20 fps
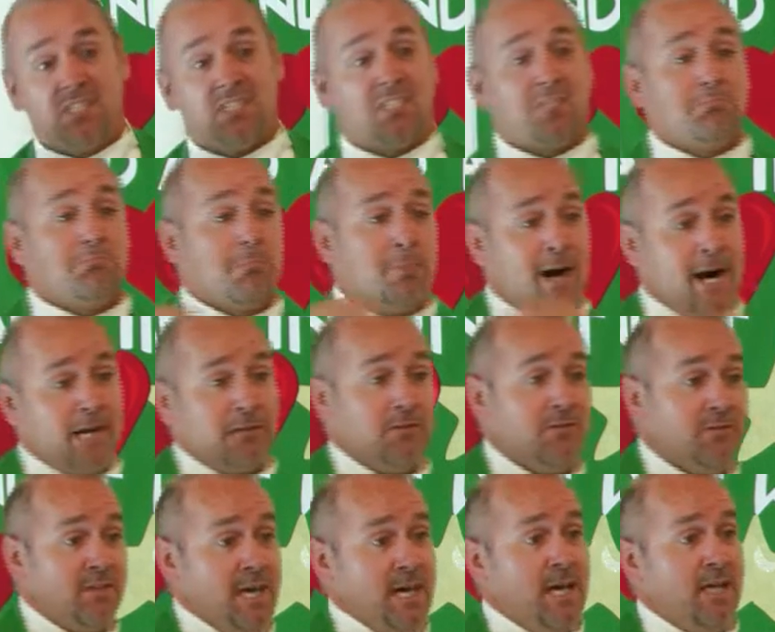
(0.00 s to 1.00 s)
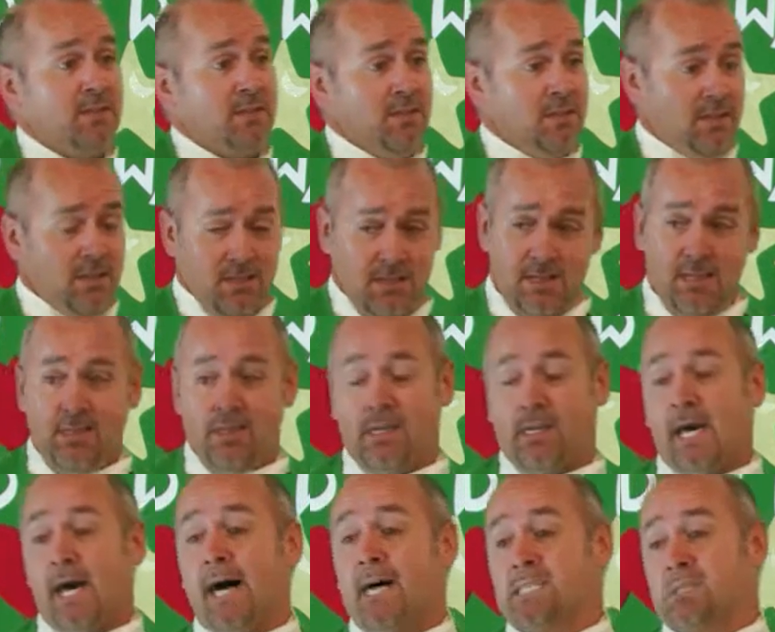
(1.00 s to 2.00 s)
Jesus modeled that
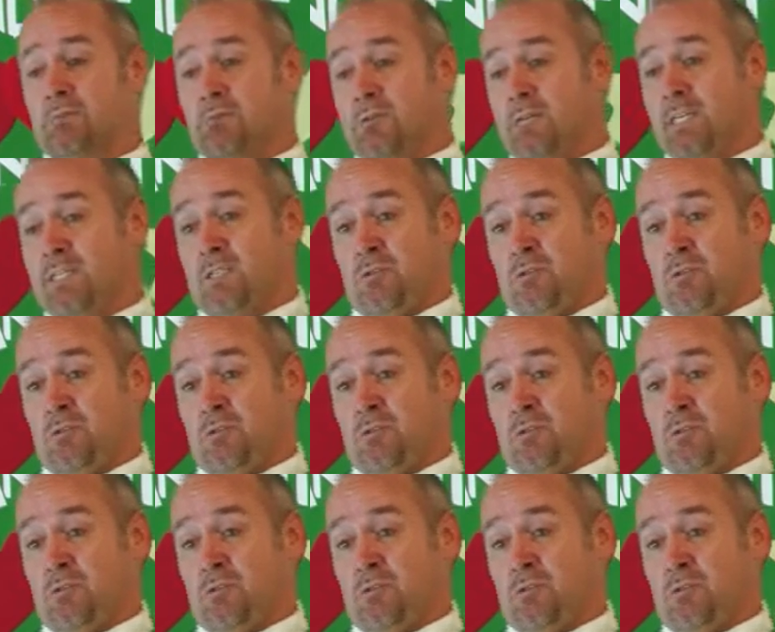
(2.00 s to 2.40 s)
in the gospel